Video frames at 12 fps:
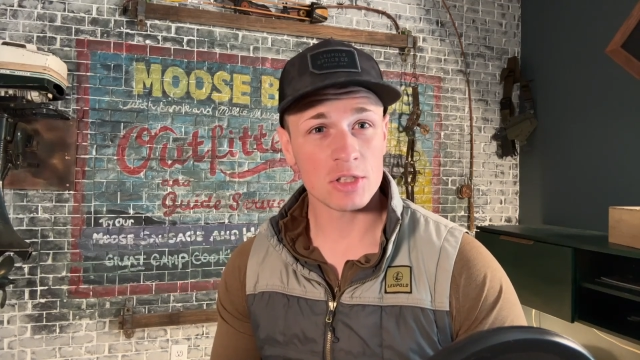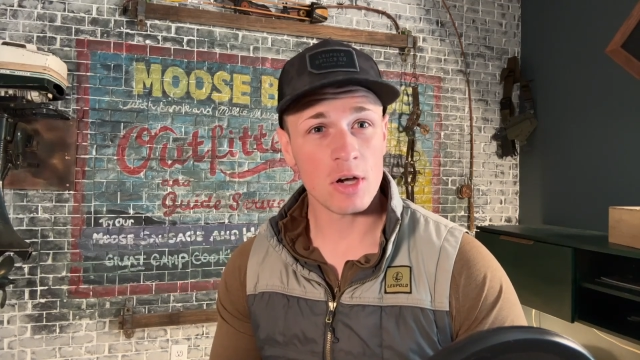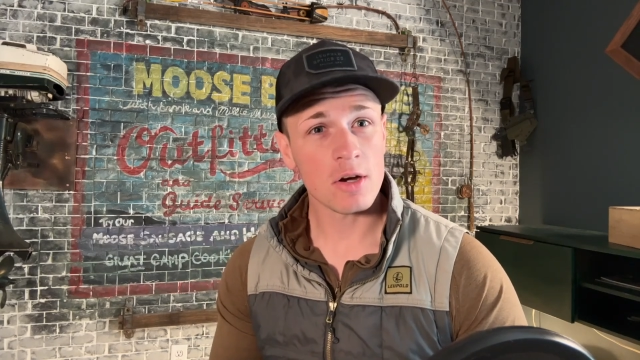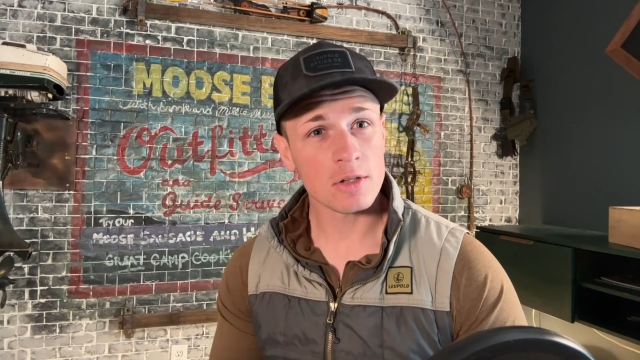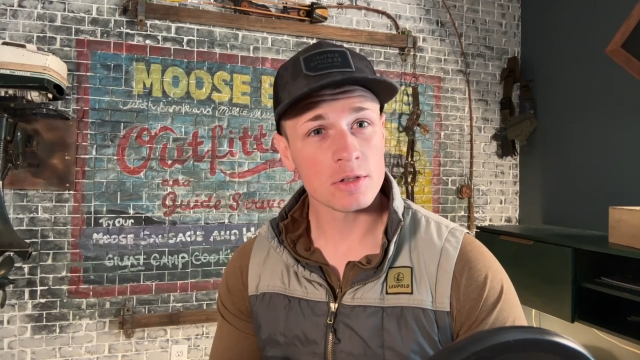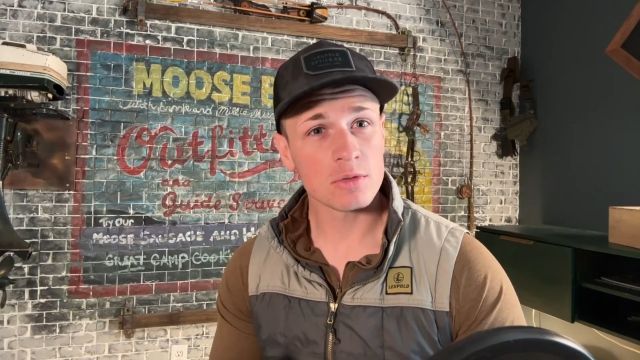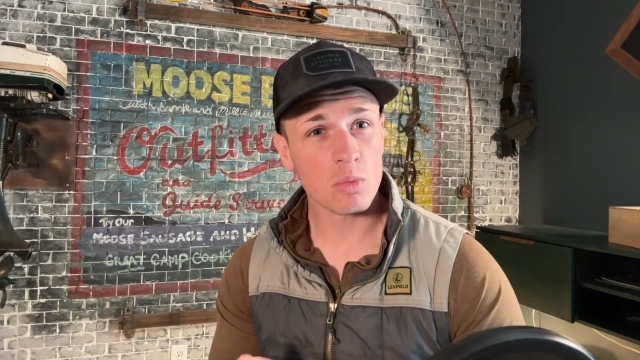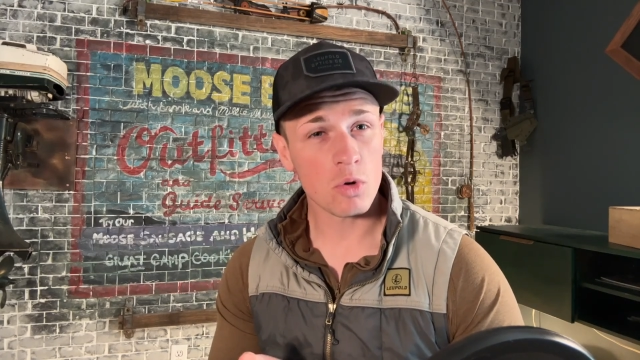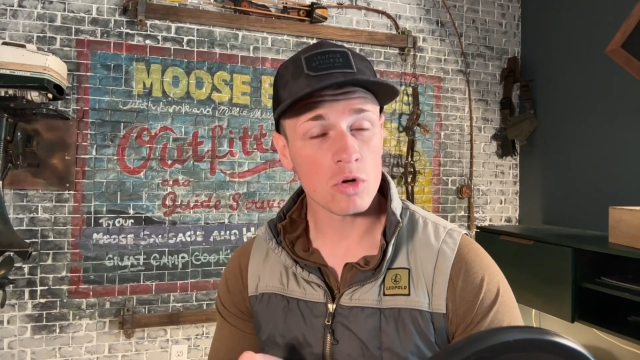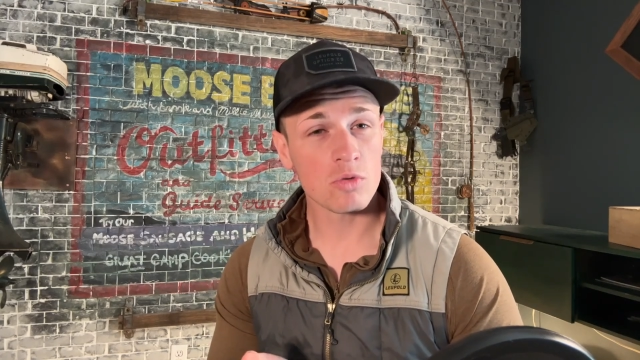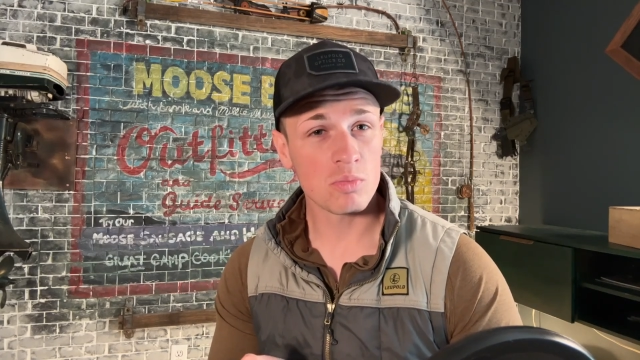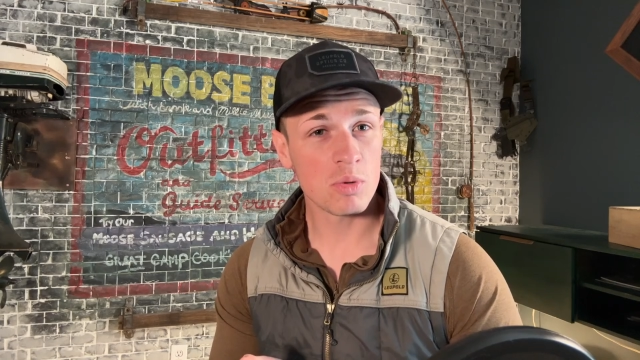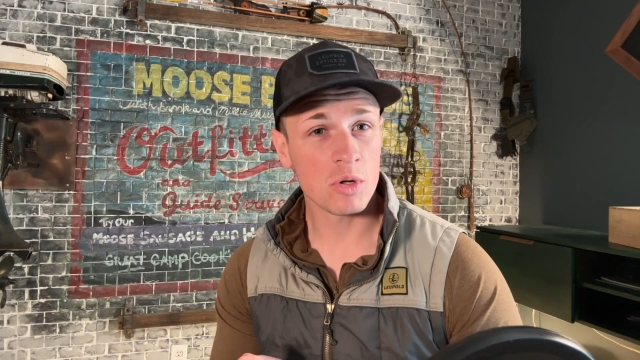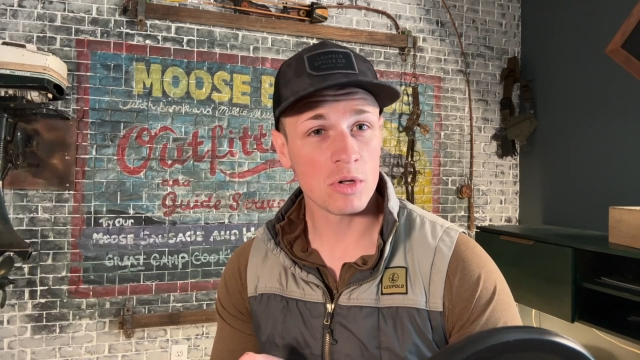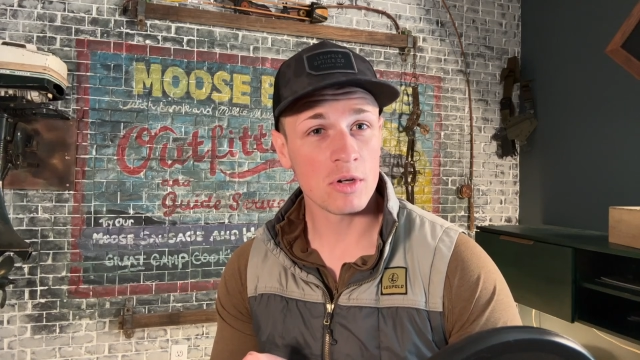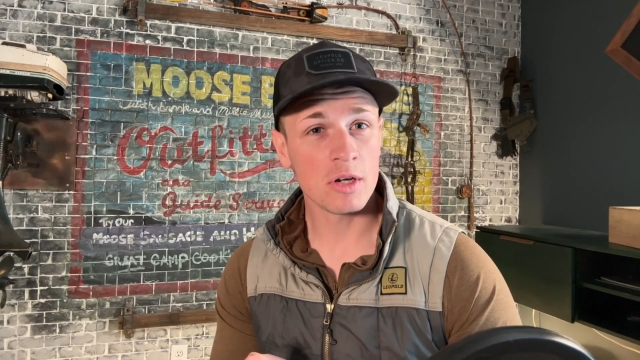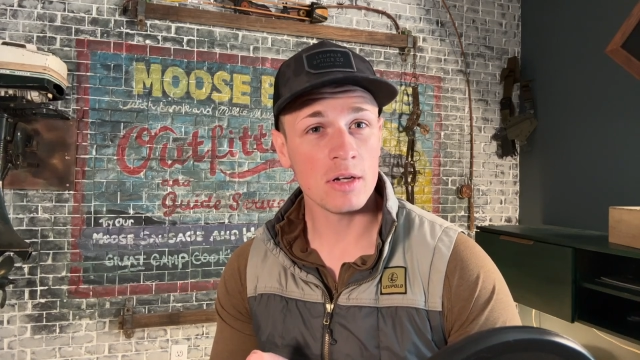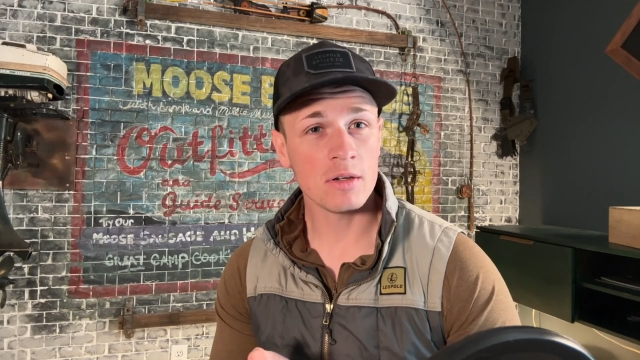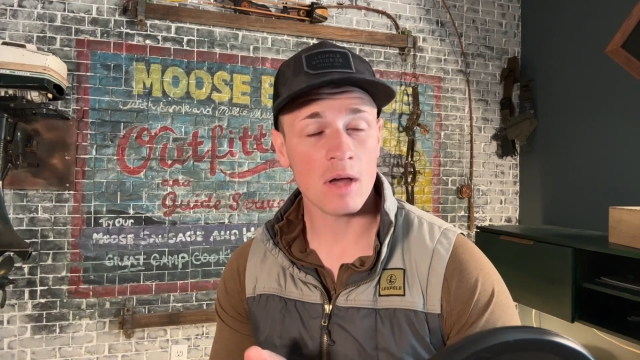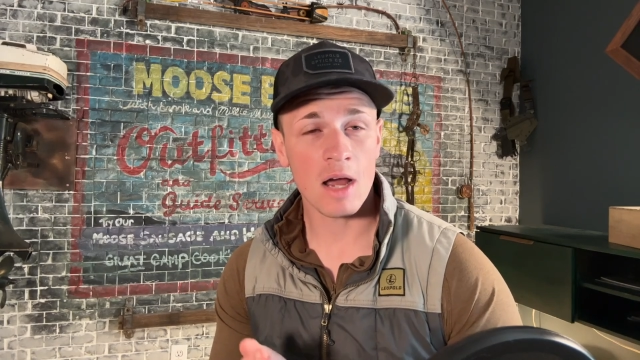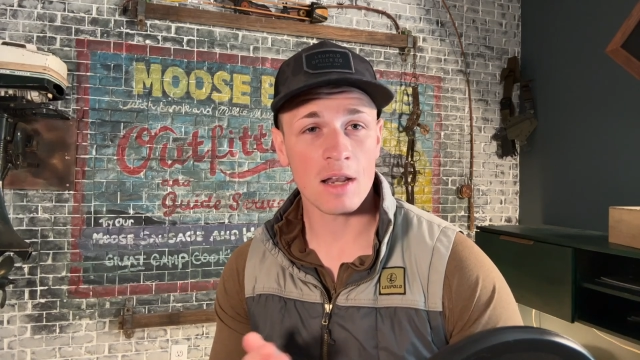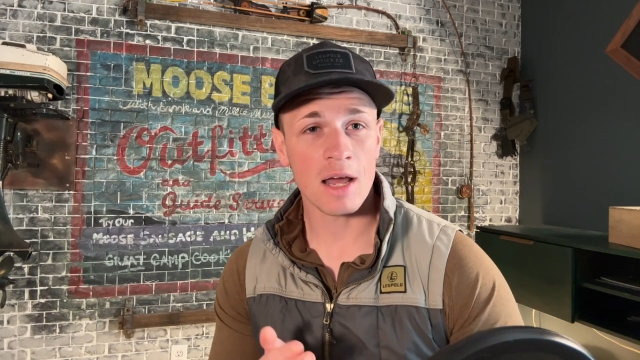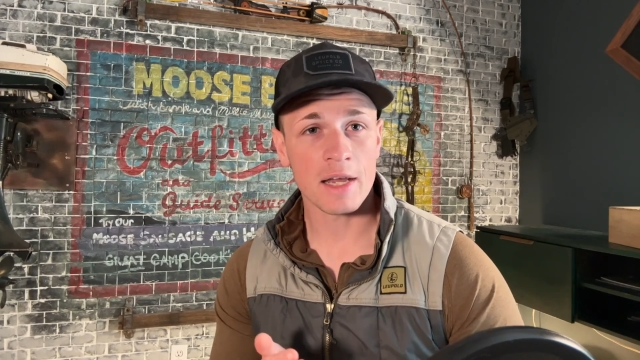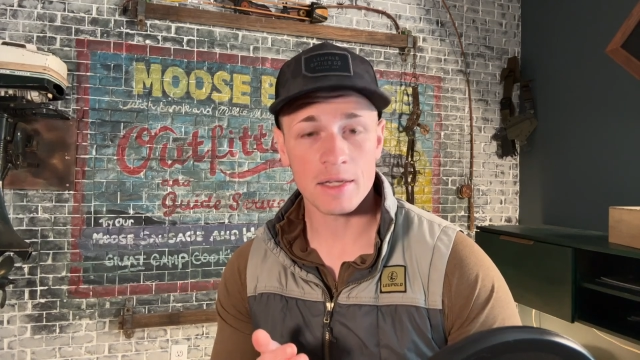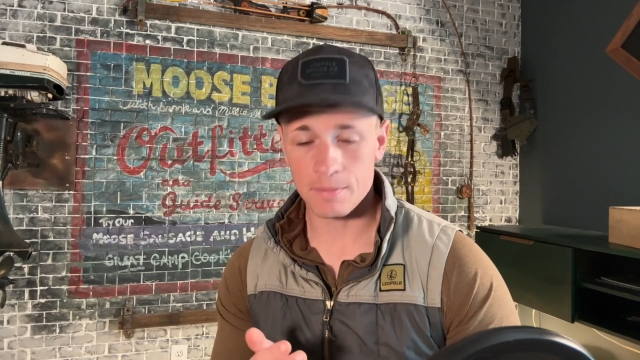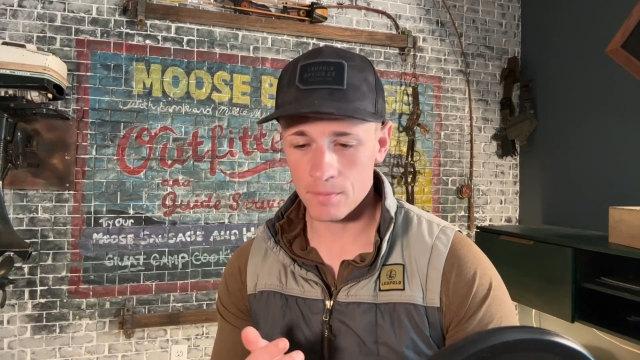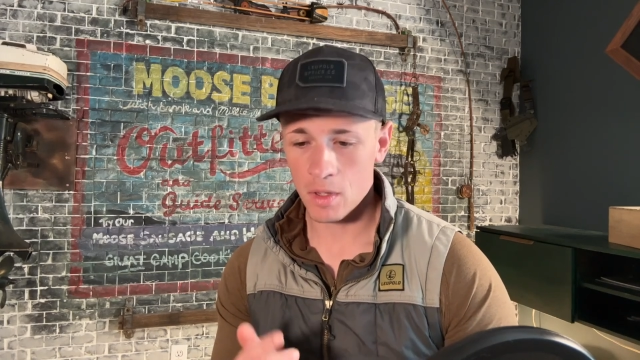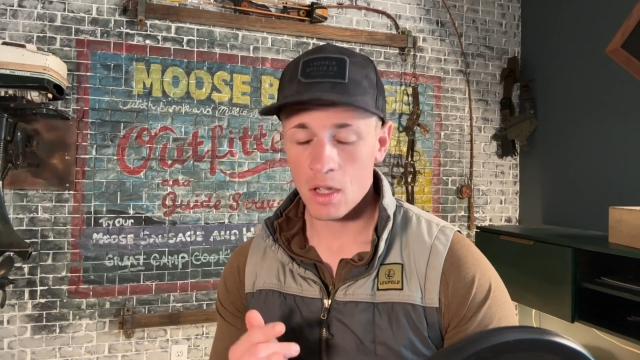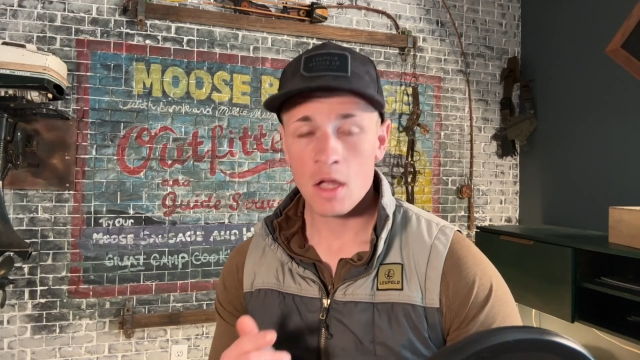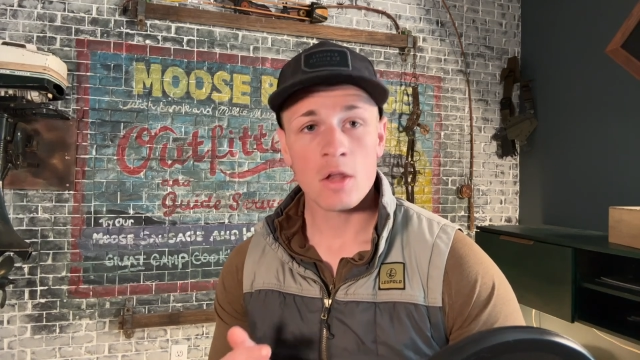socks work pretty good. I like them.